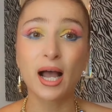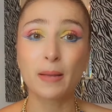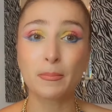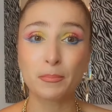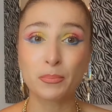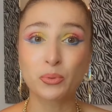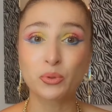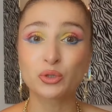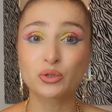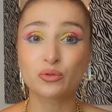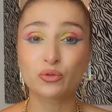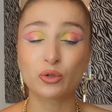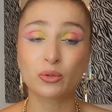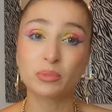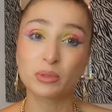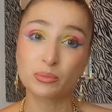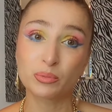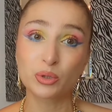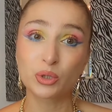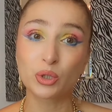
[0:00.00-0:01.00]
I put for
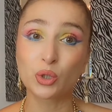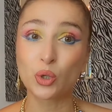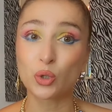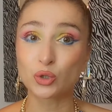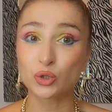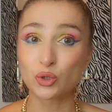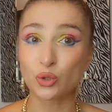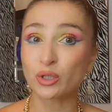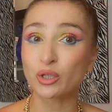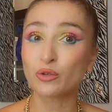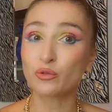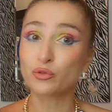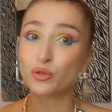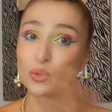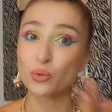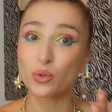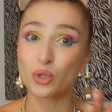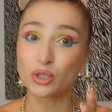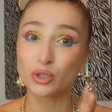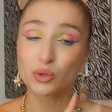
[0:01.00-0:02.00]
BB Glow. So if
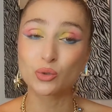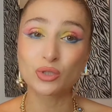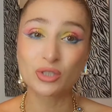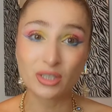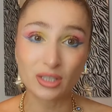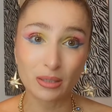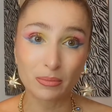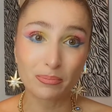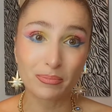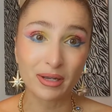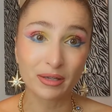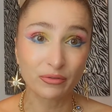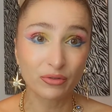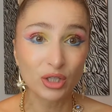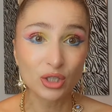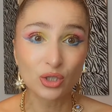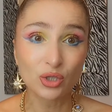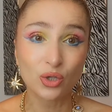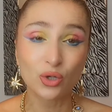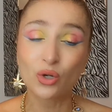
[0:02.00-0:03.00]
you want to skip my
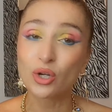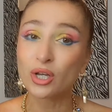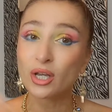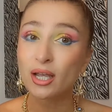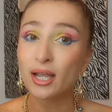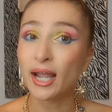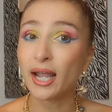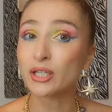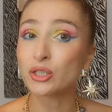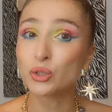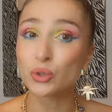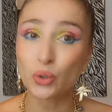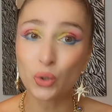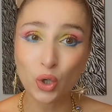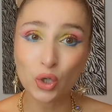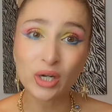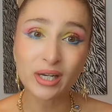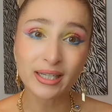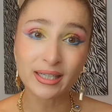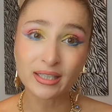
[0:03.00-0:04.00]
video and you're
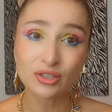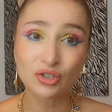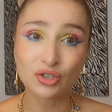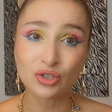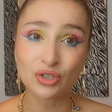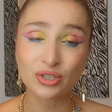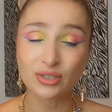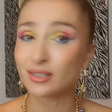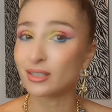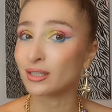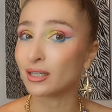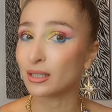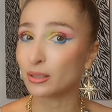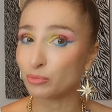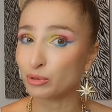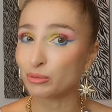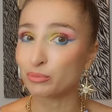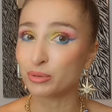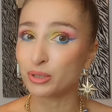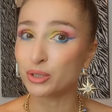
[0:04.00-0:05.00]
only interested
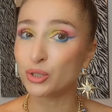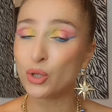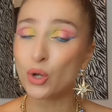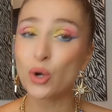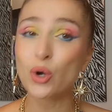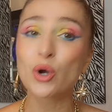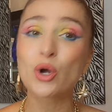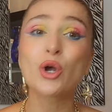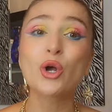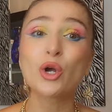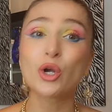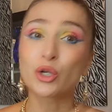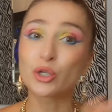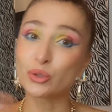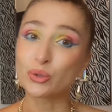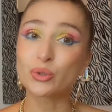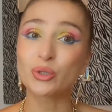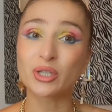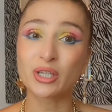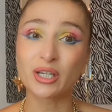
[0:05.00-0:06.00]
in BB Glow,
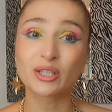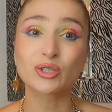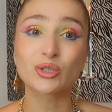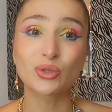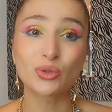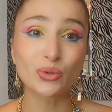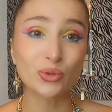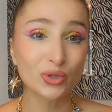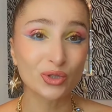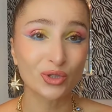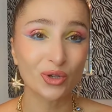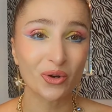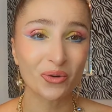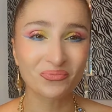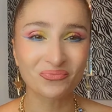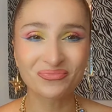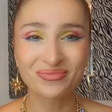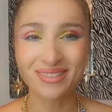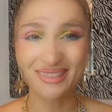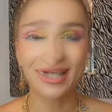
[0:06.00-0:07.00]
you can do so.
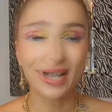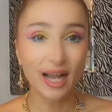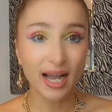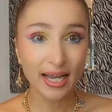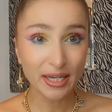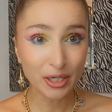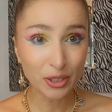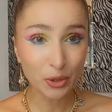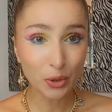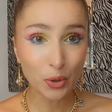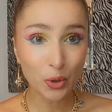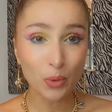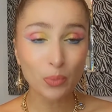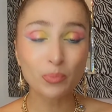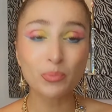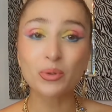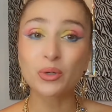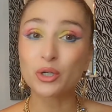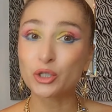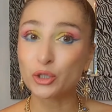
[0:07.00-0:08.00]
I
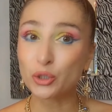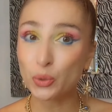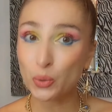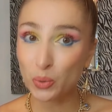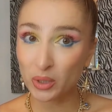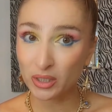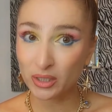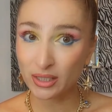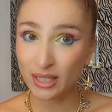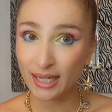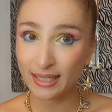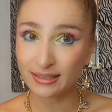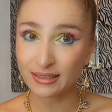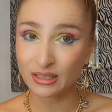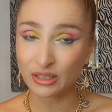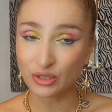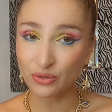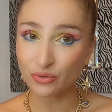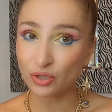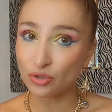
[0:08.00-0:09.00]
hope you will like
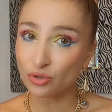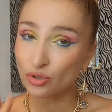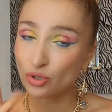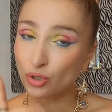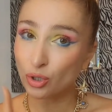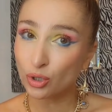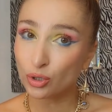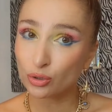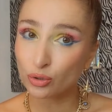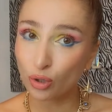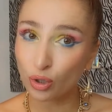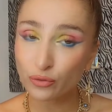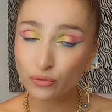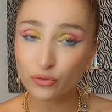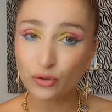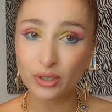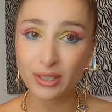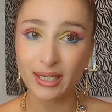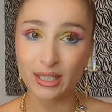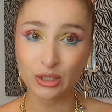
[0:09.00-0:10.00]
this video.
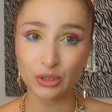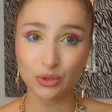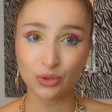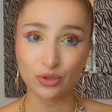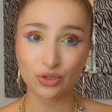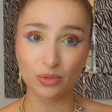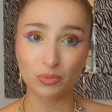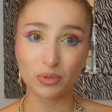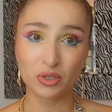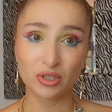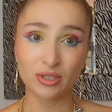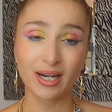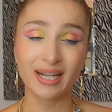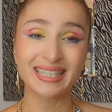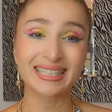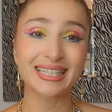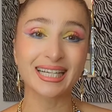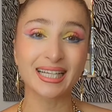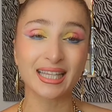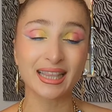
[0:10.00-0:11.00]
Don't forget to
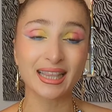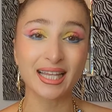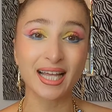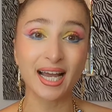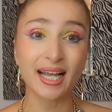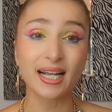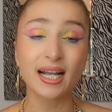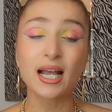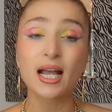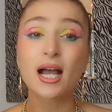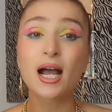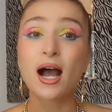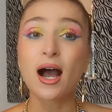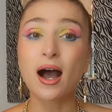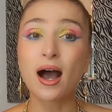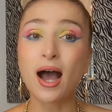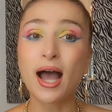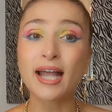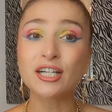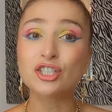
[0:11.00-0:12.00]
subscribe and like.
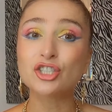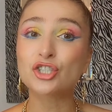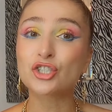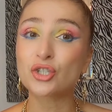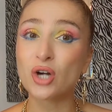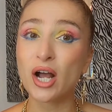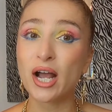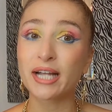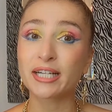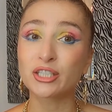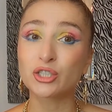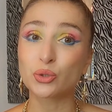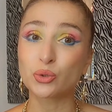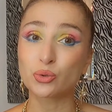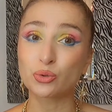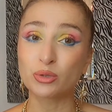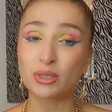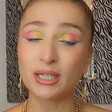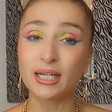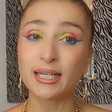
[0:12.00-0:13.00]
I try
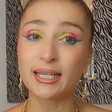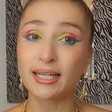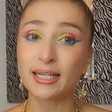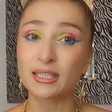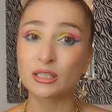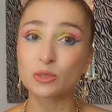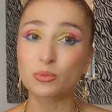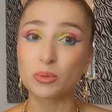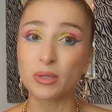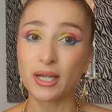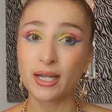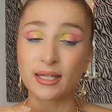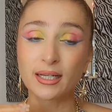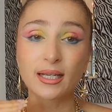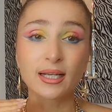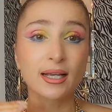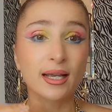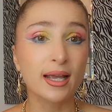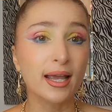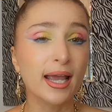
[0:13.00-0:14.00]
to really
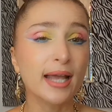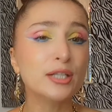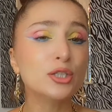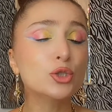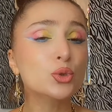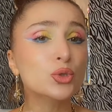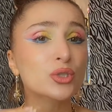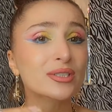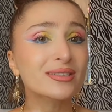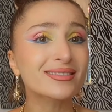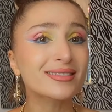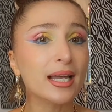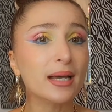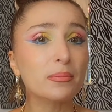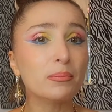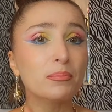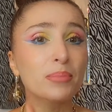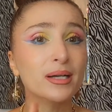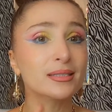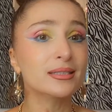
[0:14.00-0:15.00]
explain and do
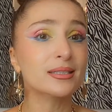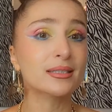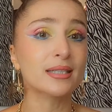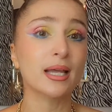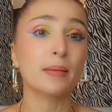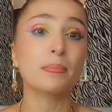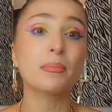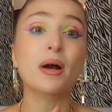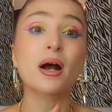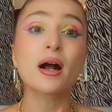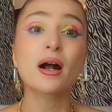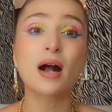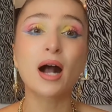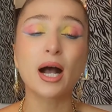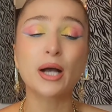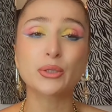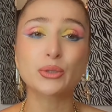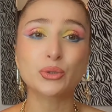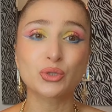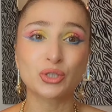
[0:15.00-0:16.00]
step by step
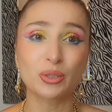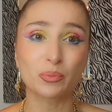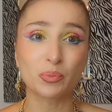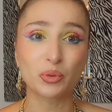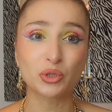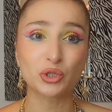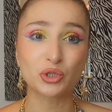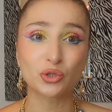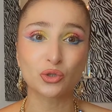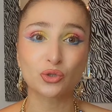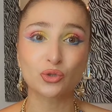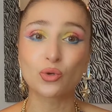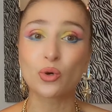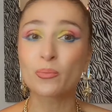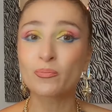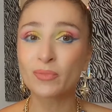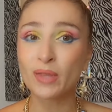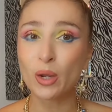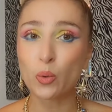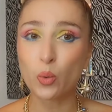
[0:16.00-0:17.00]
how you're supposed to
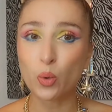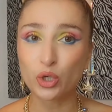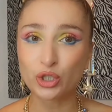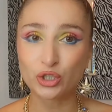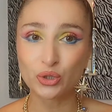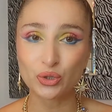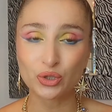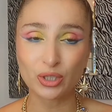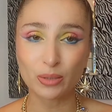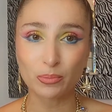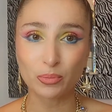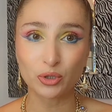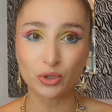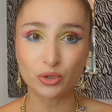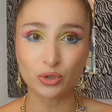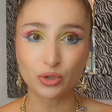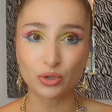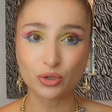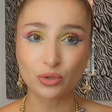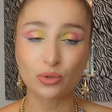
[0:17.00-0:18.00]
do what you're
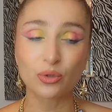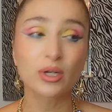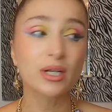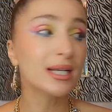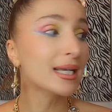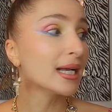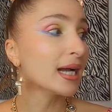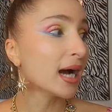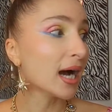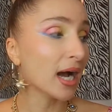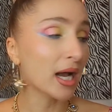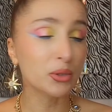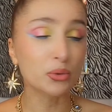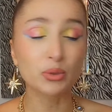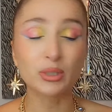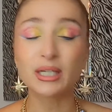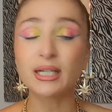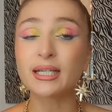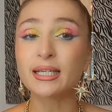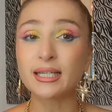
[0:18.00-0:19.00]
supposed to do. I
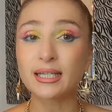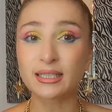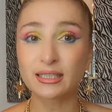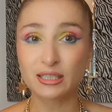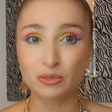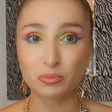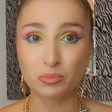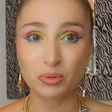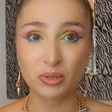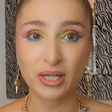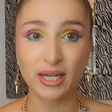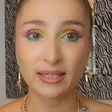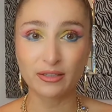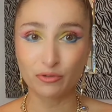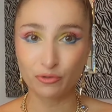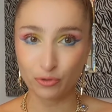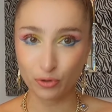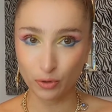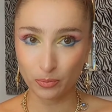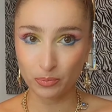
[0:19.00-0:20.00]
really
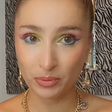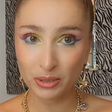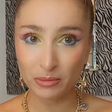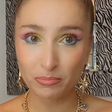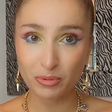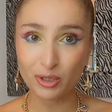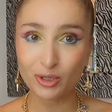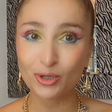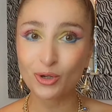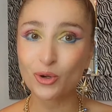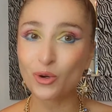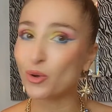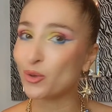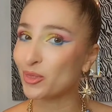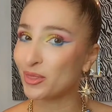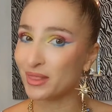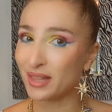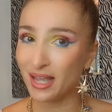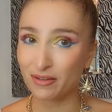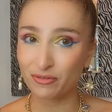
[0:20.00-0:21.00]
explain for people who
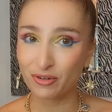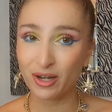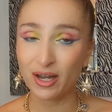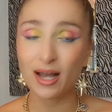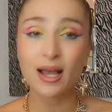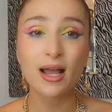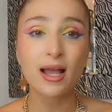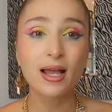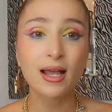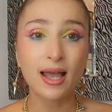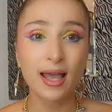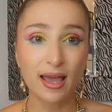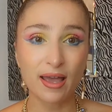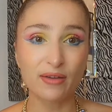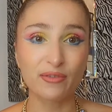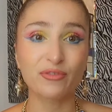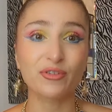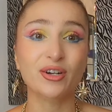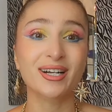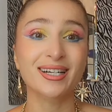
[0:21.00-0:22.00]
never
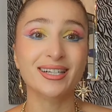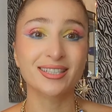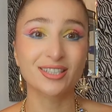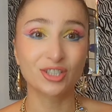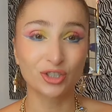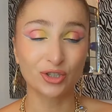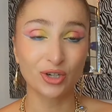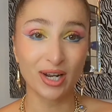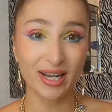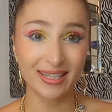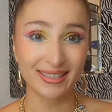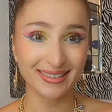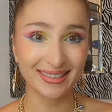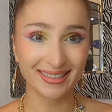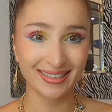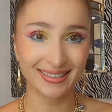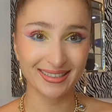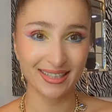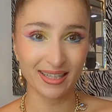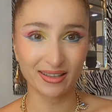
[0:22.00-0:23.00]
ever tried
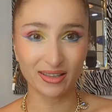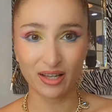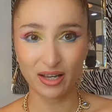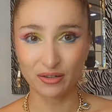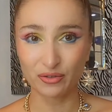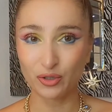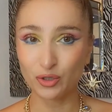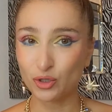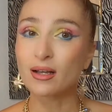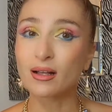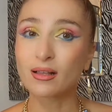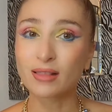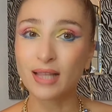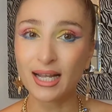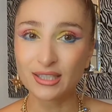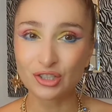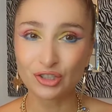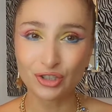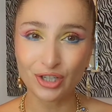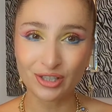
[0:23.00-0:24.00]
in their life.
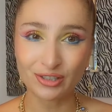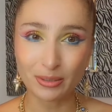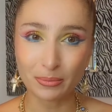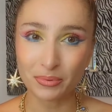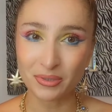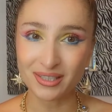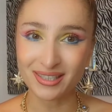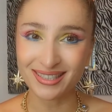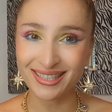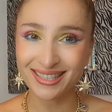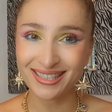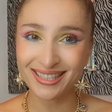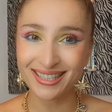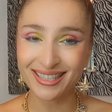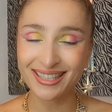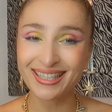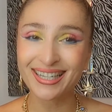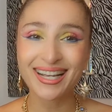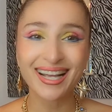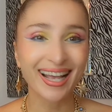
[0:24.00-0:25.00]
Let's start the
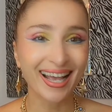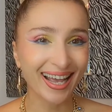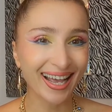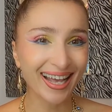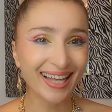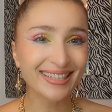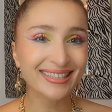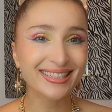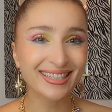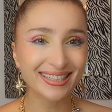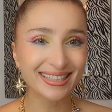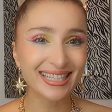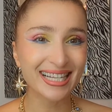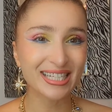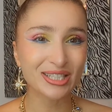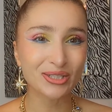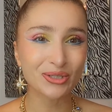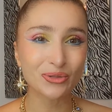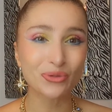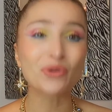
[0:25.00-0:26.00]
procedure and
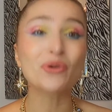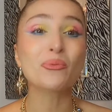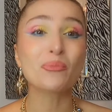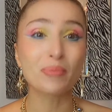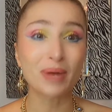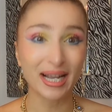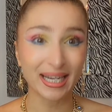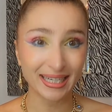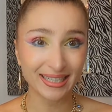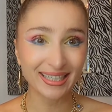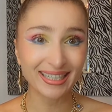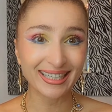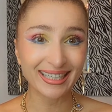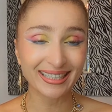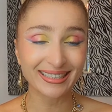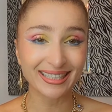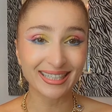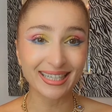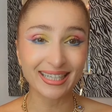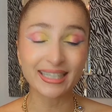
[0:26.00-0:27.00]
let's do
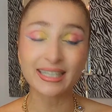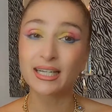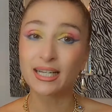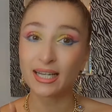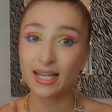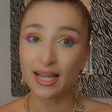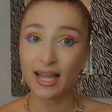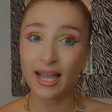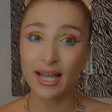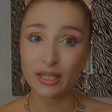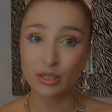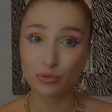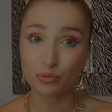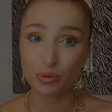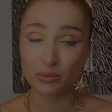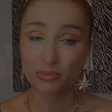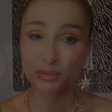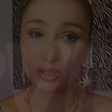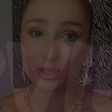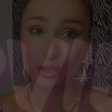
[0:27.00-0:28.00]
microneedling and
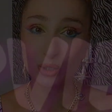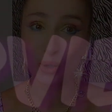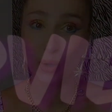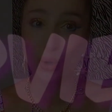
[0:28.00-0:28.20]
BB